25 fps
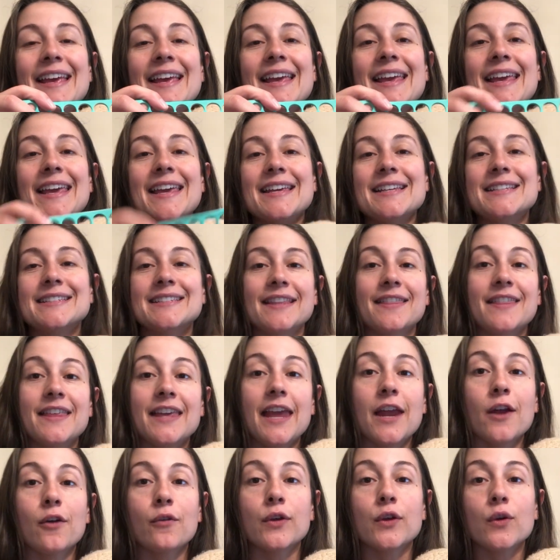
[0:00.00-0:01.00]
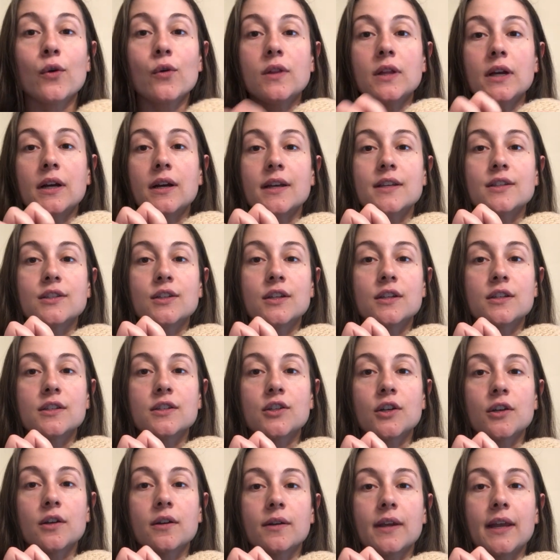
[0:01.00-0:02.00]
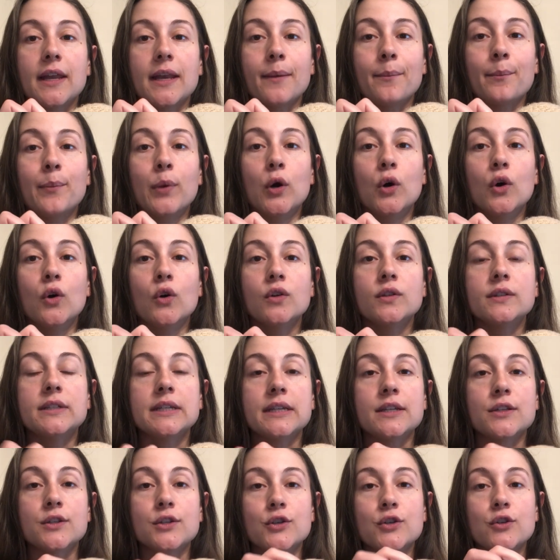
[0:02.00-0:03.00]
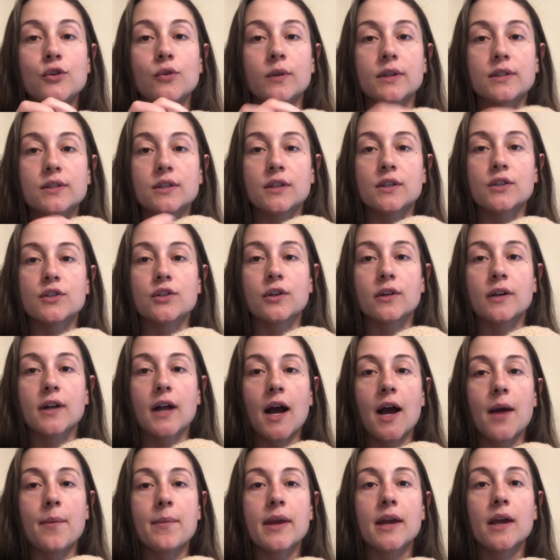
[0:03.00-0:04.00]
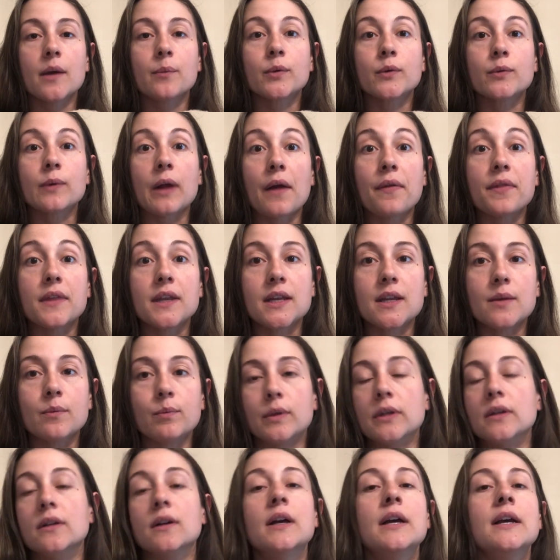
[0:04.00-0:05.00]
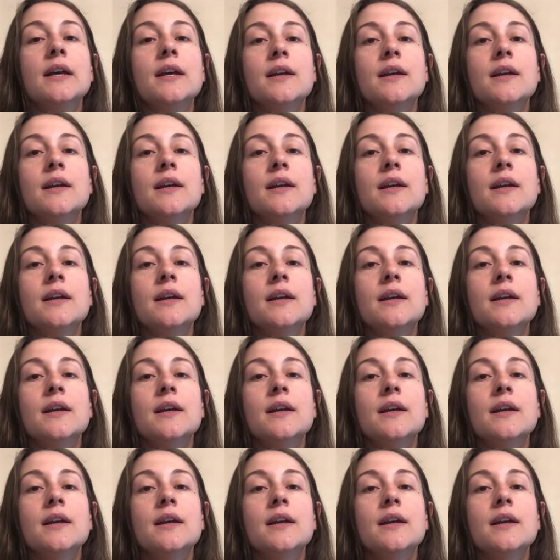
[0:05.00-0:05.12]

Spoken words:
is the areola is gonna start getting pulled into, it's gonna start coming up around the nipple.